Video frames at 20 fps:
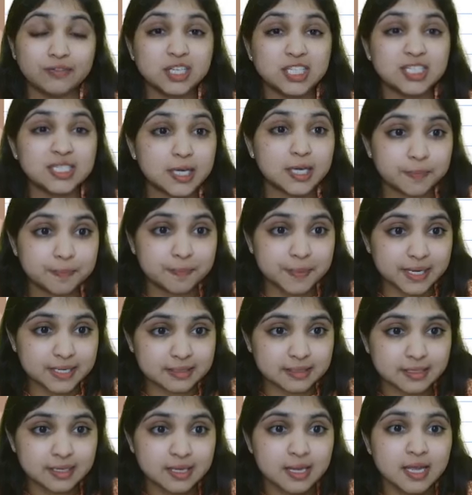
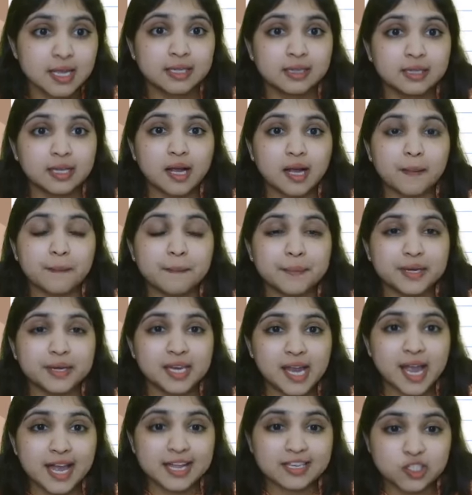surplus the
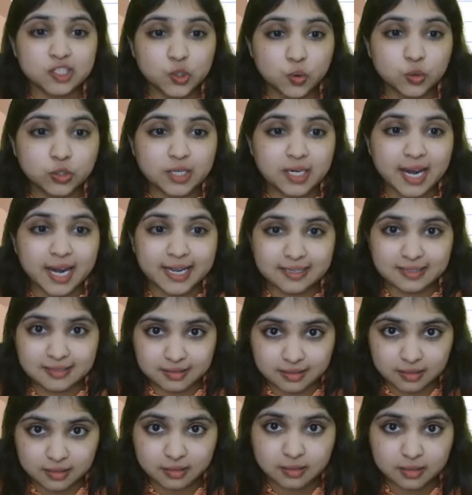company has
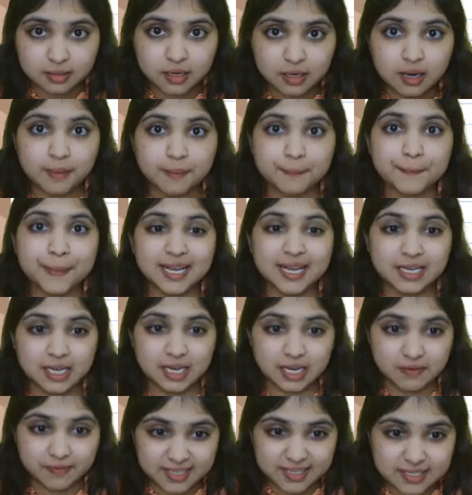utilized by
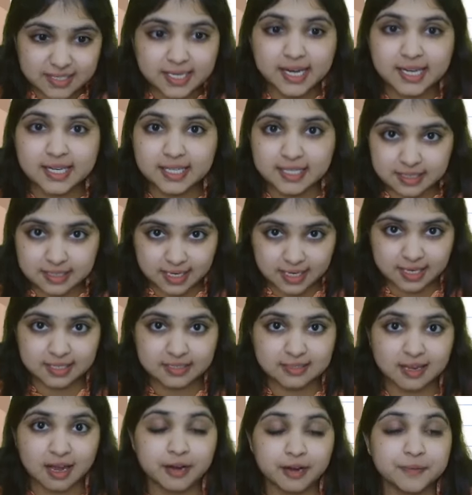investing it in
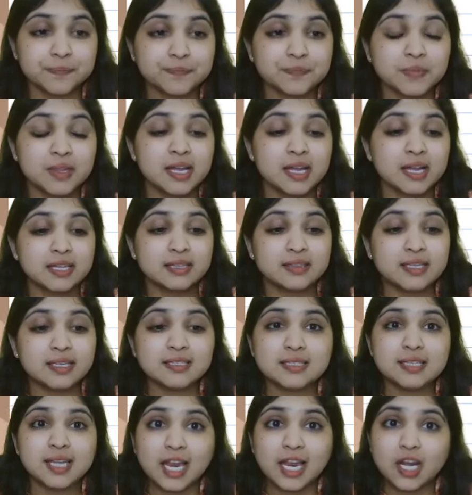CSR,
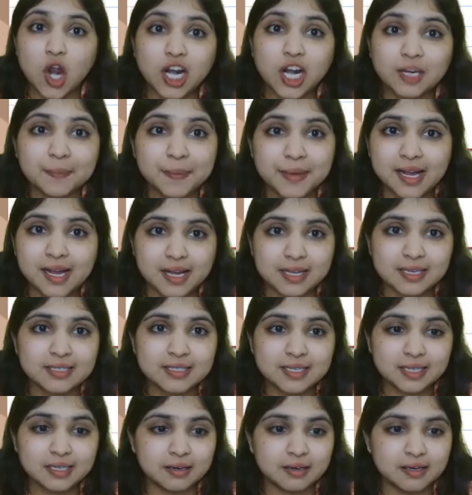this cannot be
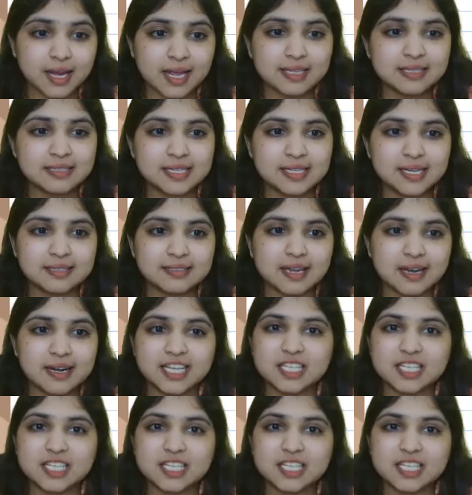considered as CSR